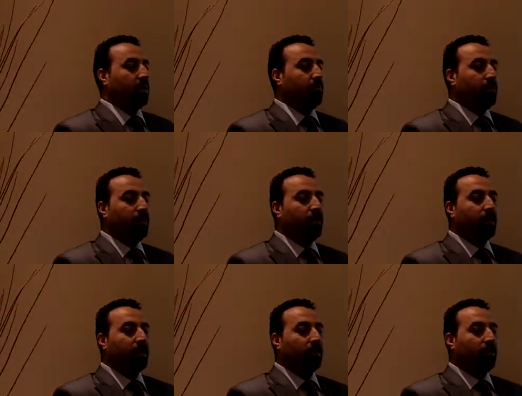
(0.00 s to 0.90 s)
The
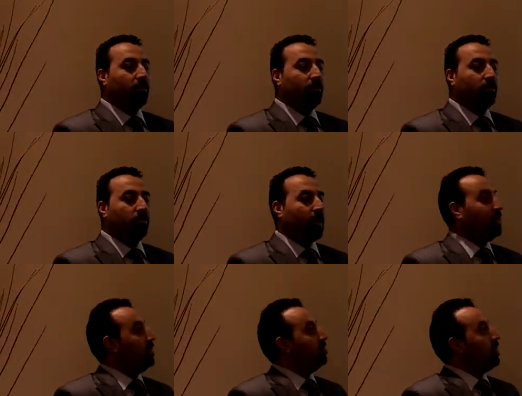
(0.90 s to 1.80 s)
people that lose,
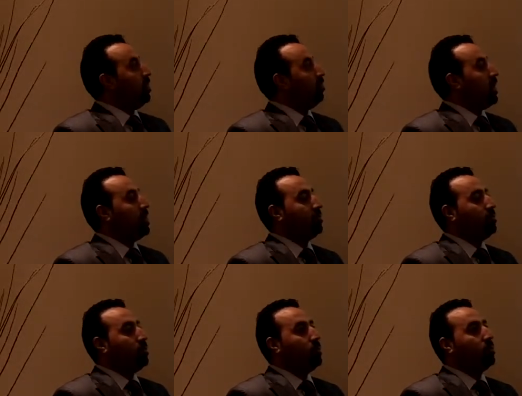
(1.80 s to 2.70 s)
and this
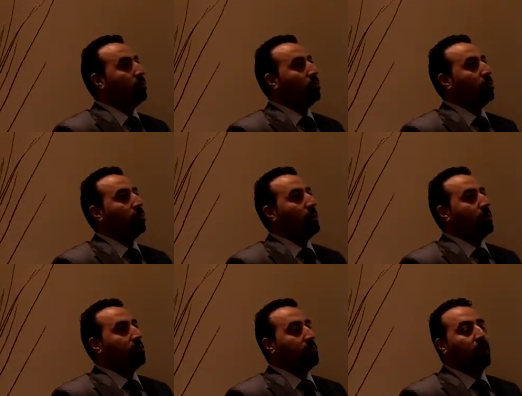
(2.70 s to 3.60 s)
applies more to
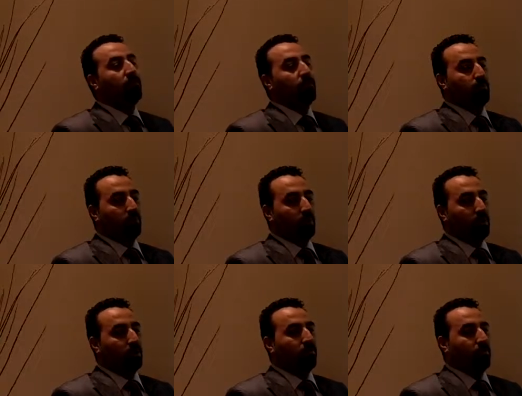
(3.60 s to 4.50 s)
self
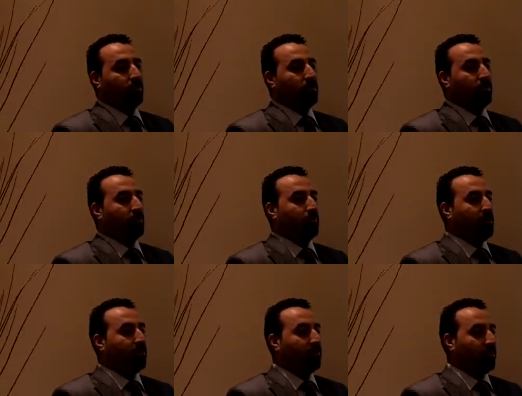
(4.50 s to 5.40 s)
employed, which means a
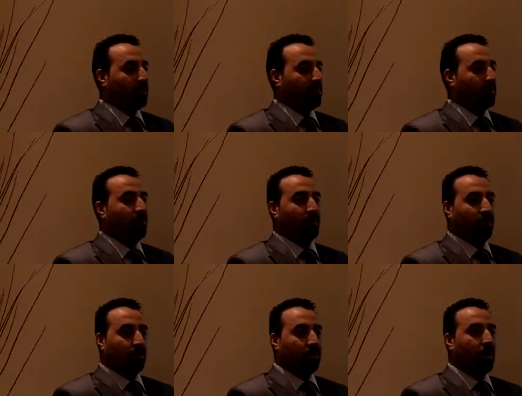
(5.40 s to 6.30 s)
business person,
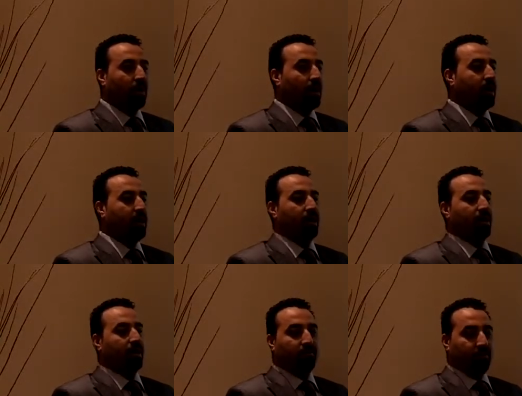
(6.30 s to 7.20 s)
which you and I
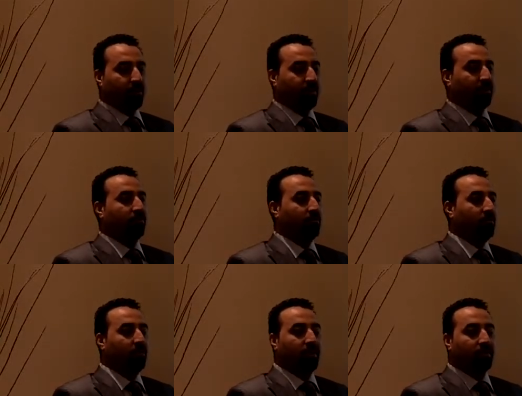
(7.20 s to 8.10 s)
and everyone in this
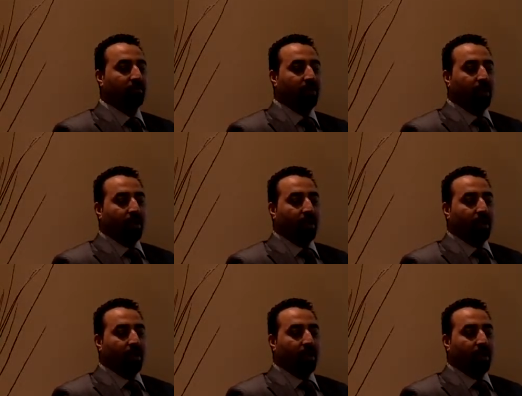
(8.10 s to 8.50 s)
room is